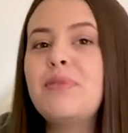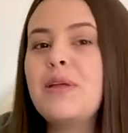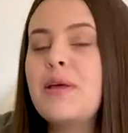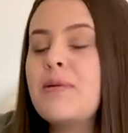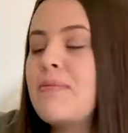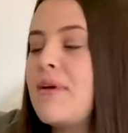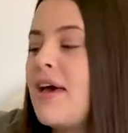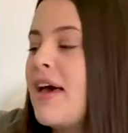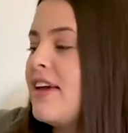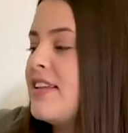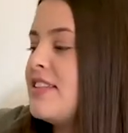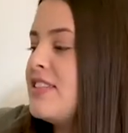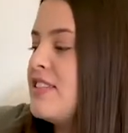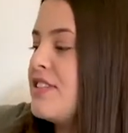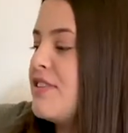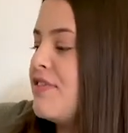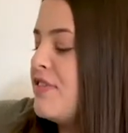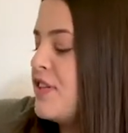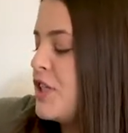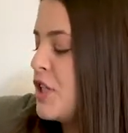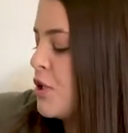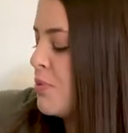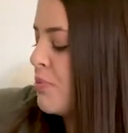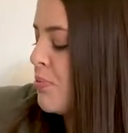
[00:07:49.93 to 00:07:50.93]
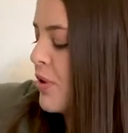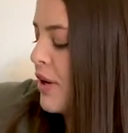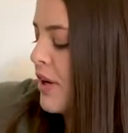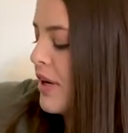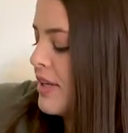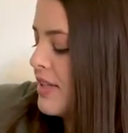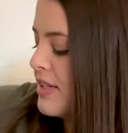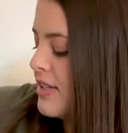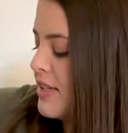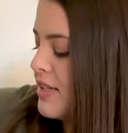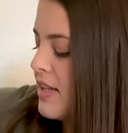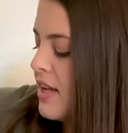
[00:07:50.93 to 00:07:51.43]
playmat, it's the Fisher
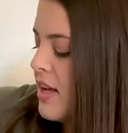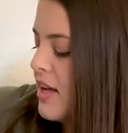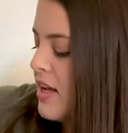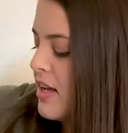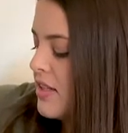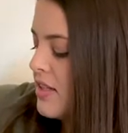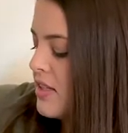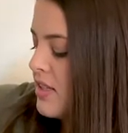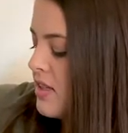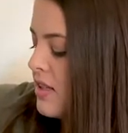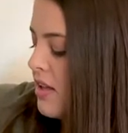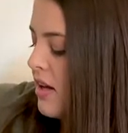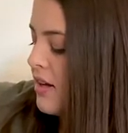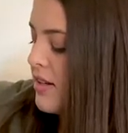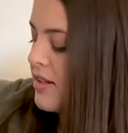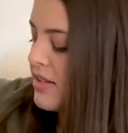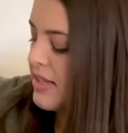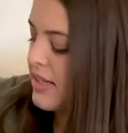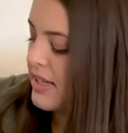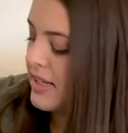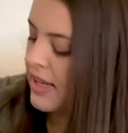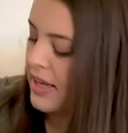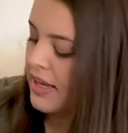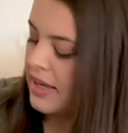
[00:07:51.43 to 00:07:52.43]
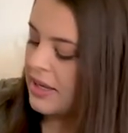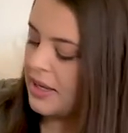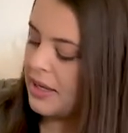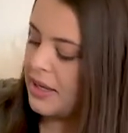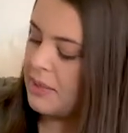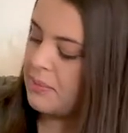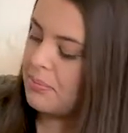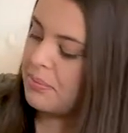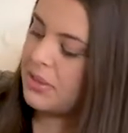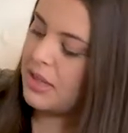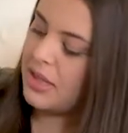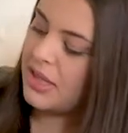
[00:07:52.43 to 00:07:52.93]
Price deluxe kick
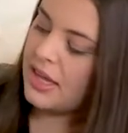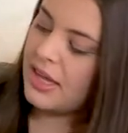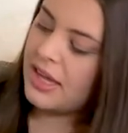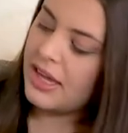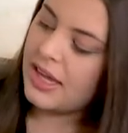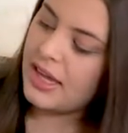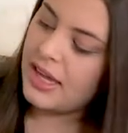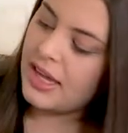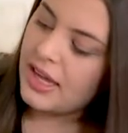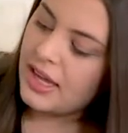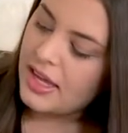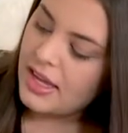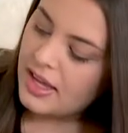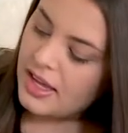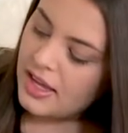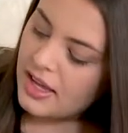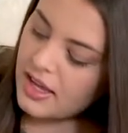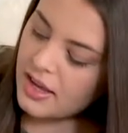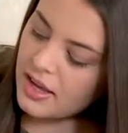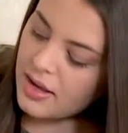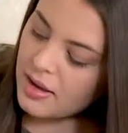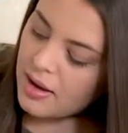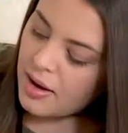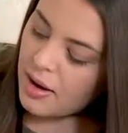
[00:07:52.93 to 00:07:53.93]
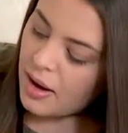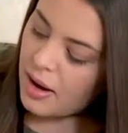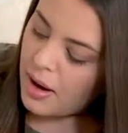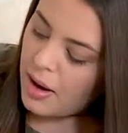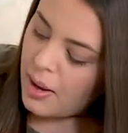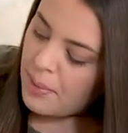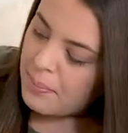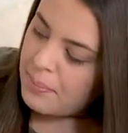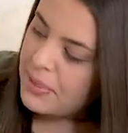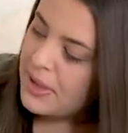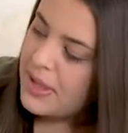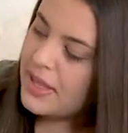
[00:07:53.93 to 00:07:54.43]
and play
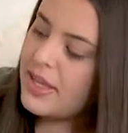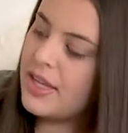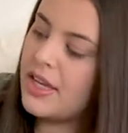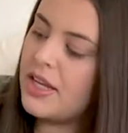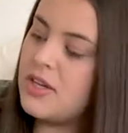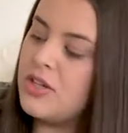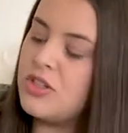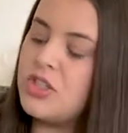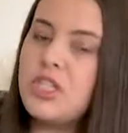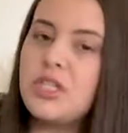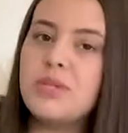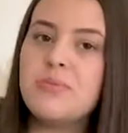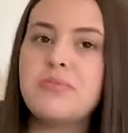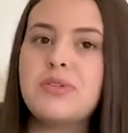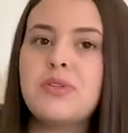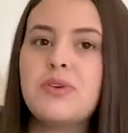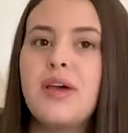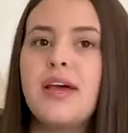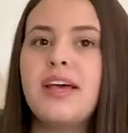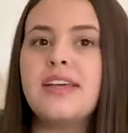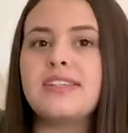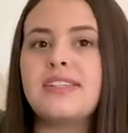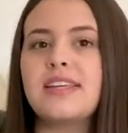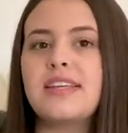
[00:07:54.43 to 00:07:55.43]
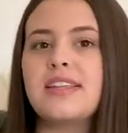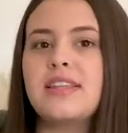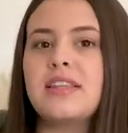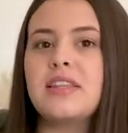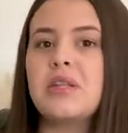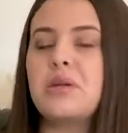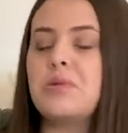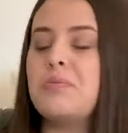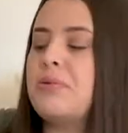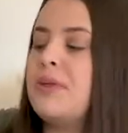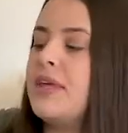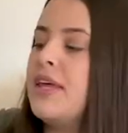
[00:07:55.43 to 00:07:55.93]
uh, piano gym. So it has like the
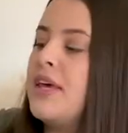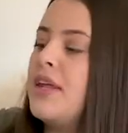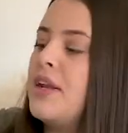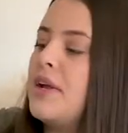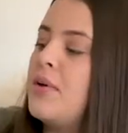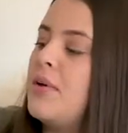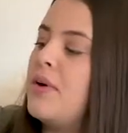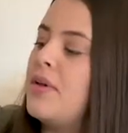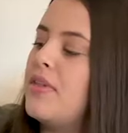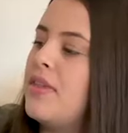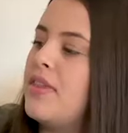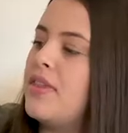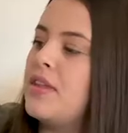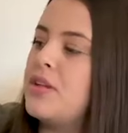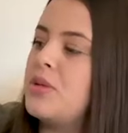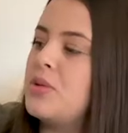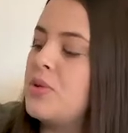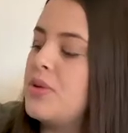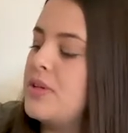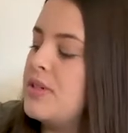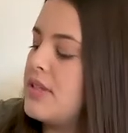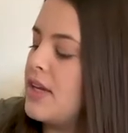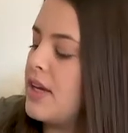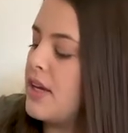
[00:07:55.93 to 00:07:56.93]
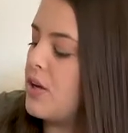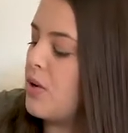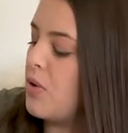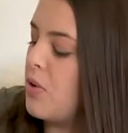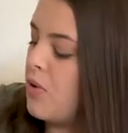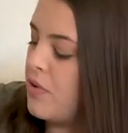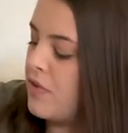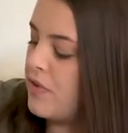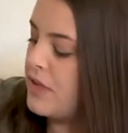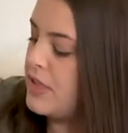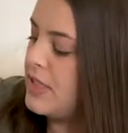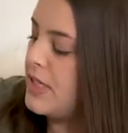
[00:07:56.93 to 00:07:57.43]
little piano and then the toys that go
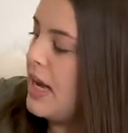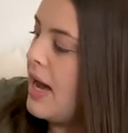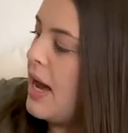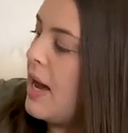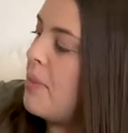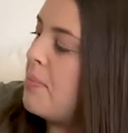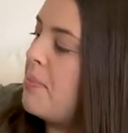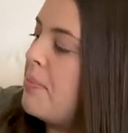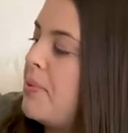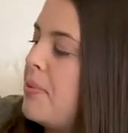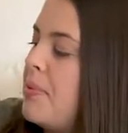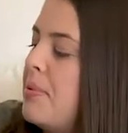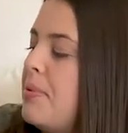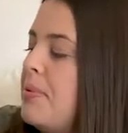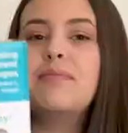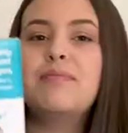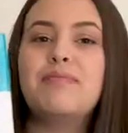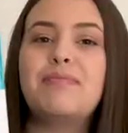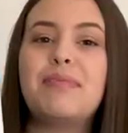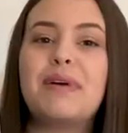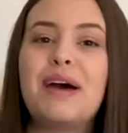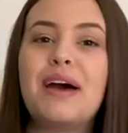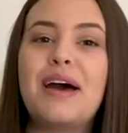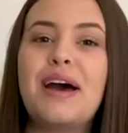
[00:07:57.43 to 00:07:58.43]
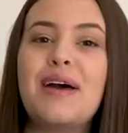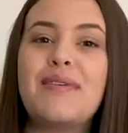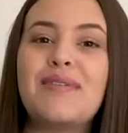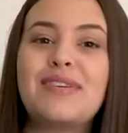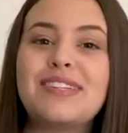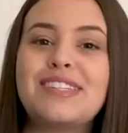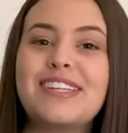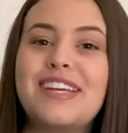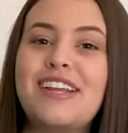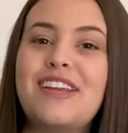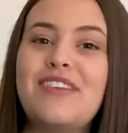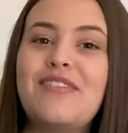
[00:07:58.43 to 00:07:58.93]
over top. But I'm
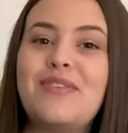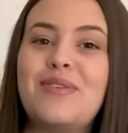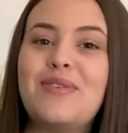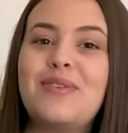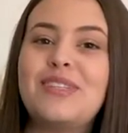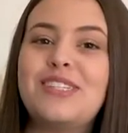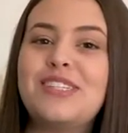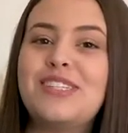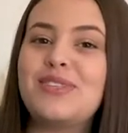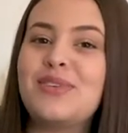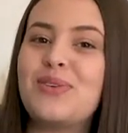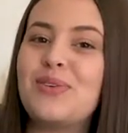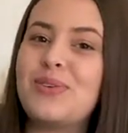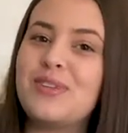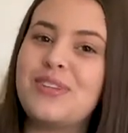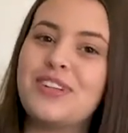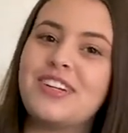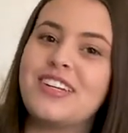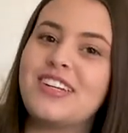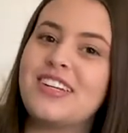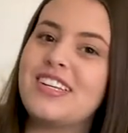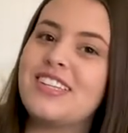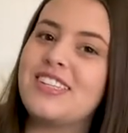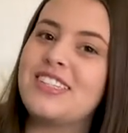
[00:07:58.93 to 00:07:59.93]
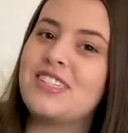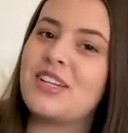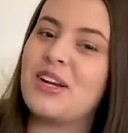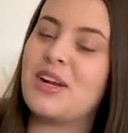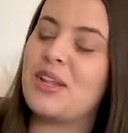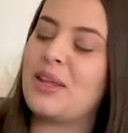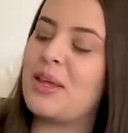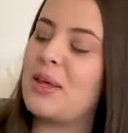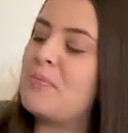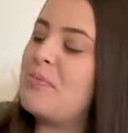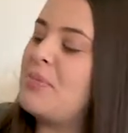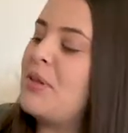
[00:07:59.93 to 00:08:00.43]
excited for once he's older and can
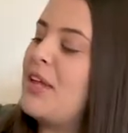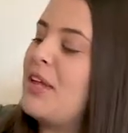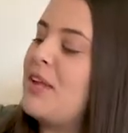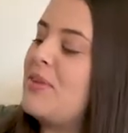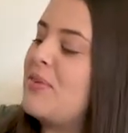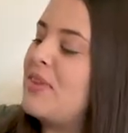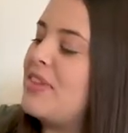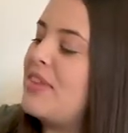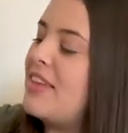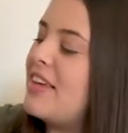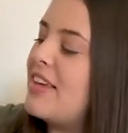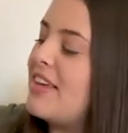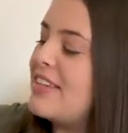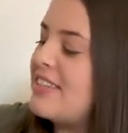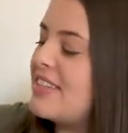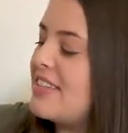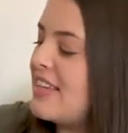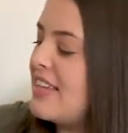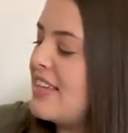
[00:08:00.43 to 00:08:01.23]
start like playing with this